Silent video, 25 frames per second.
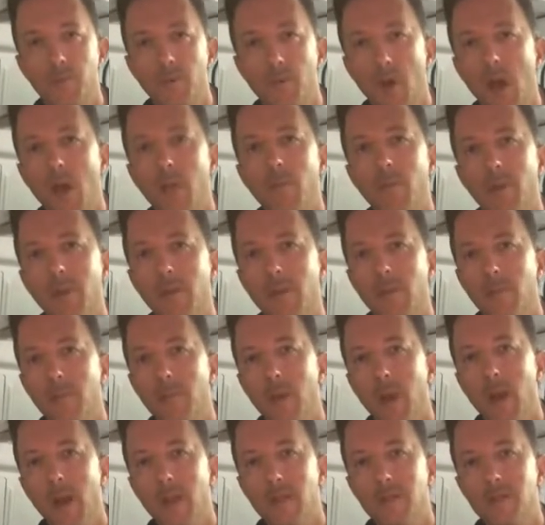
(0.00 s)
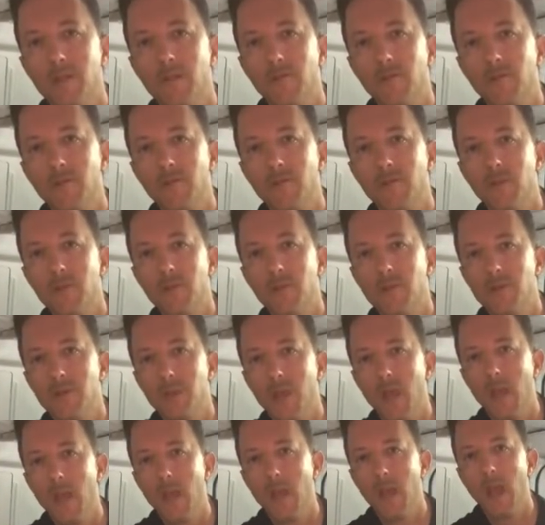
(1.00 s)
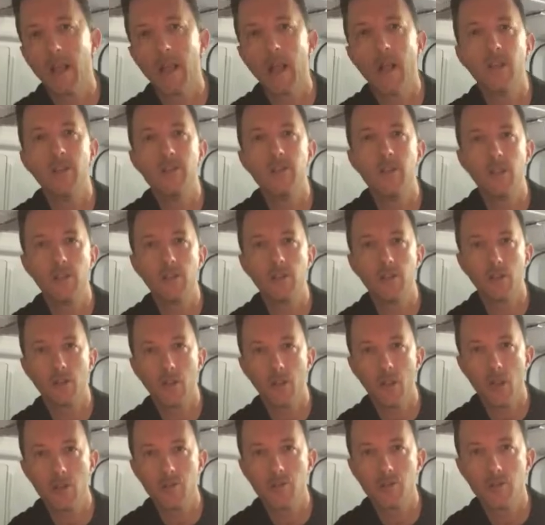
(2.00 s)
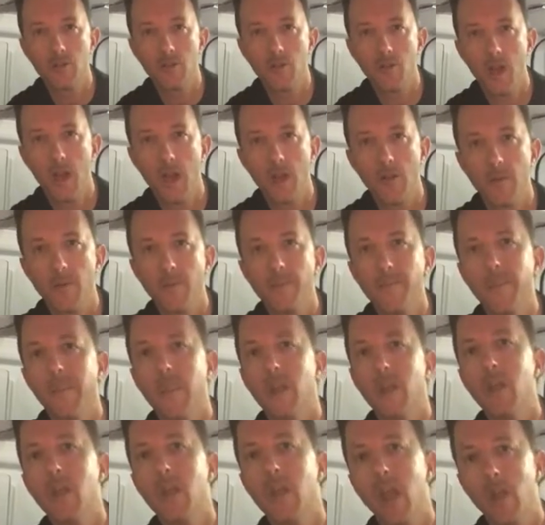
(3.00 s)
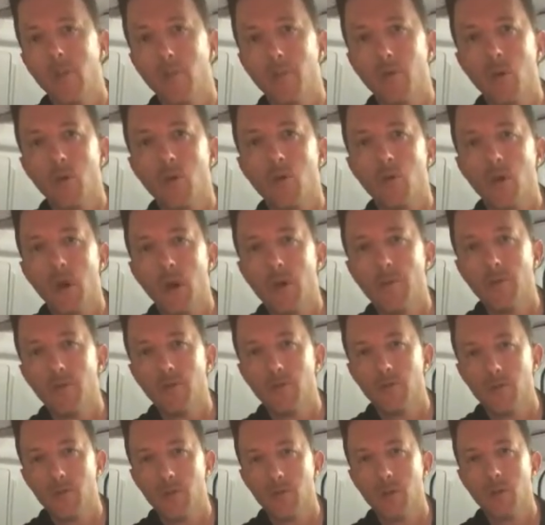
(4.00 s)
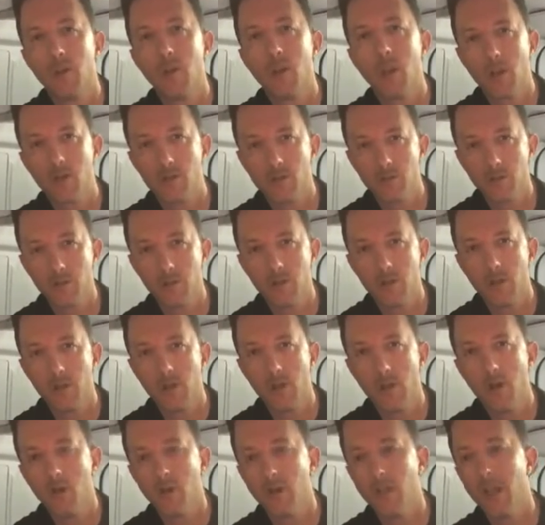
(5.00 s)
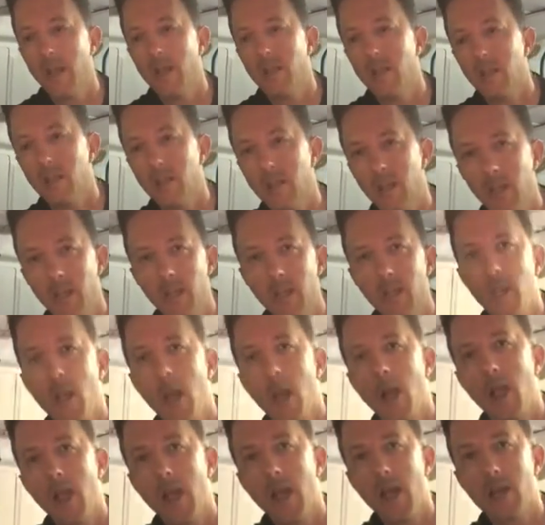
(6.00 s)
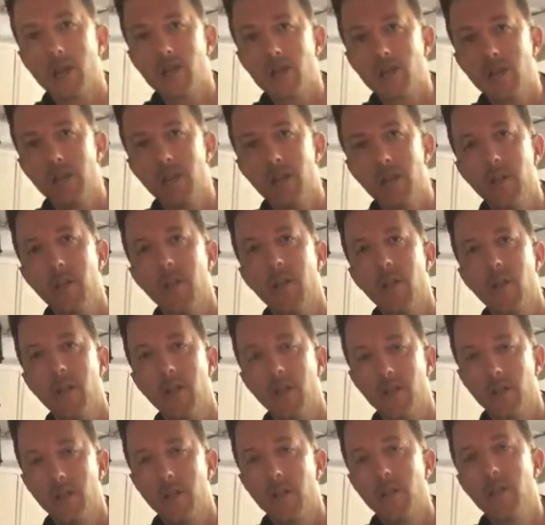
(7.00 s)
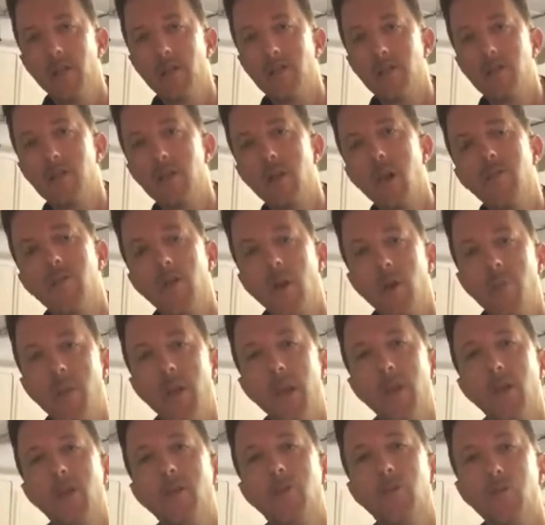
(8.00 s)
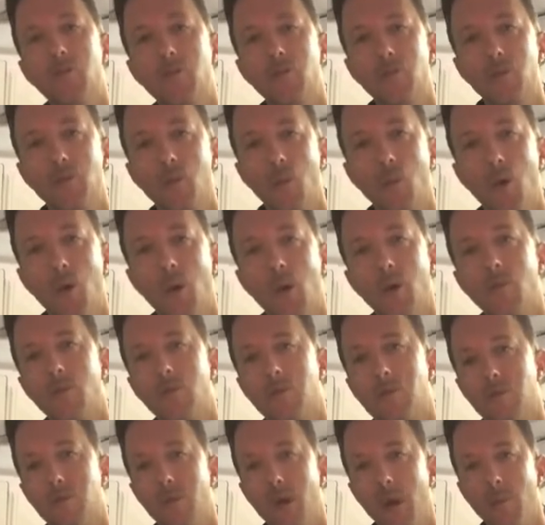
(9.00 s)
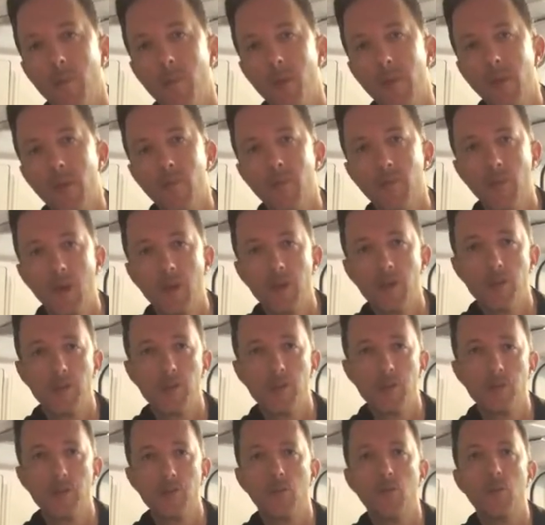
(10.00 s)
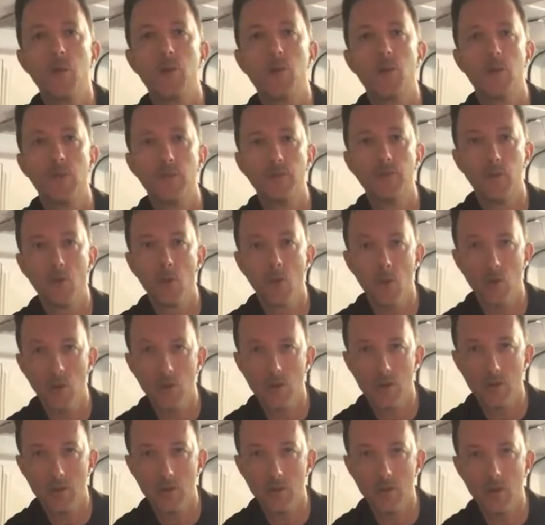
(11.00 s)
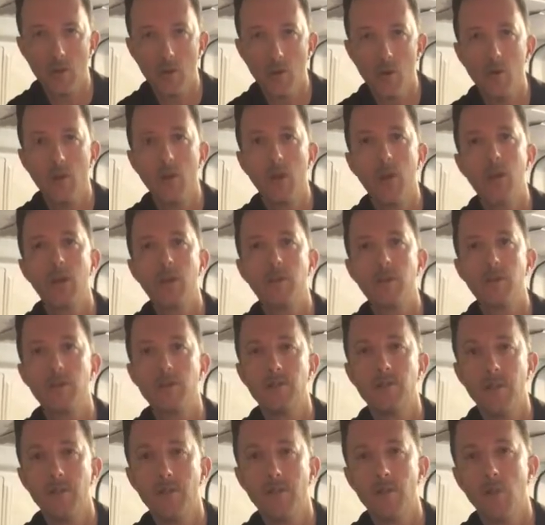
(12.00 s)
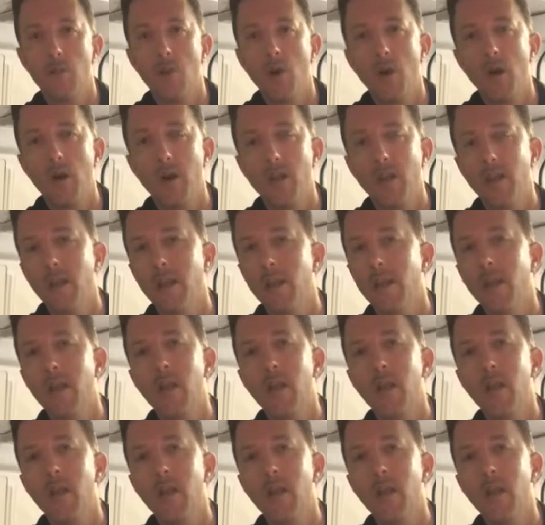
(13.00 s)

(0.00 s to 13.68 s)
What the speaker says: probably about, I'd say 50%, I got to take the cluster out and program it through the cluster. Okay, the key, the key itself, I'll make it through the door, which I'll make impressions so we don't have to order the code to save you money,